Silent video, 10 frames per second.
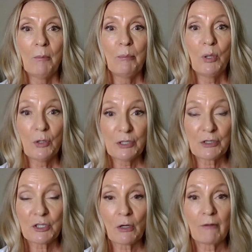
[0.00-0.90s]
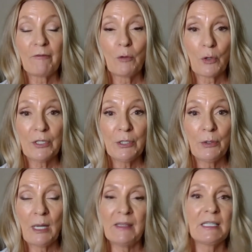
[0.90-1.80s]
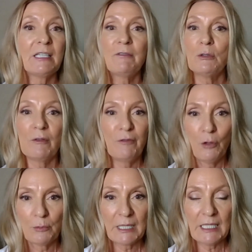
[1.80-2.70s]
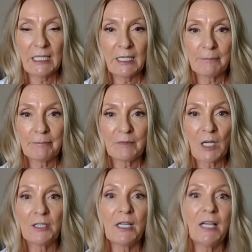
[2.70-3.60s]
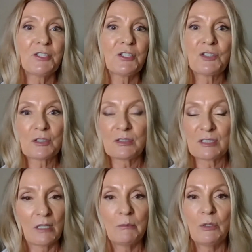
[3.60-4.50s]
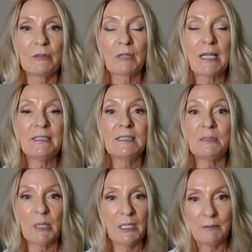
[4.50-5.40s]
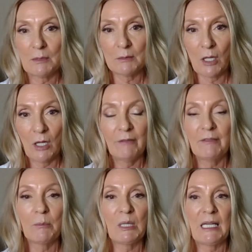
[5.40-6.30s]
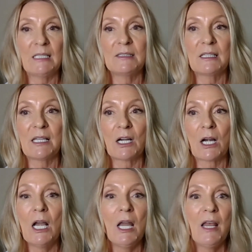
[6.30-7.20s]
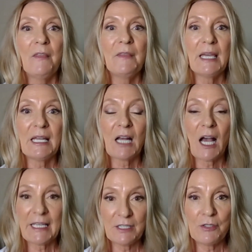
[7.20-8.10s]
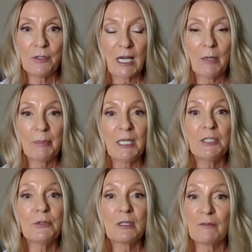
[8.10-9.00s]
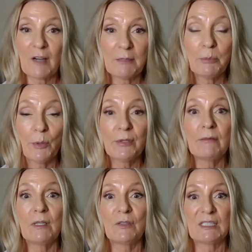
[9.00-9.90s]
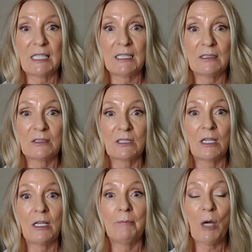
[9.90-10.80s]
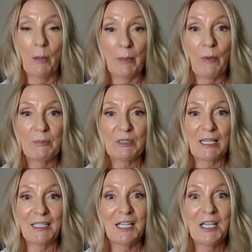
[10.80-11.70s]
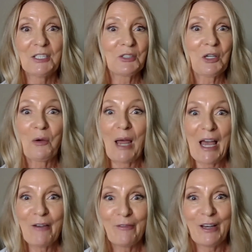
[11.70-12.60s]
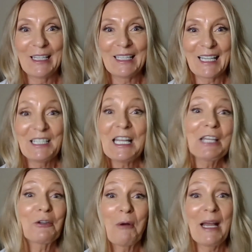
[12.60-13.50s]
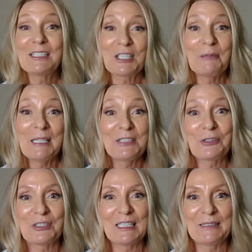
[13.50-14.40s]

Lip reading: pull your chart for you and then give you a full reading on not just your sun, moon, and rising, but all of the planets in there, then I can do that. But you can find both of those things on my website. So have fun. Either way, it's going to be interesting.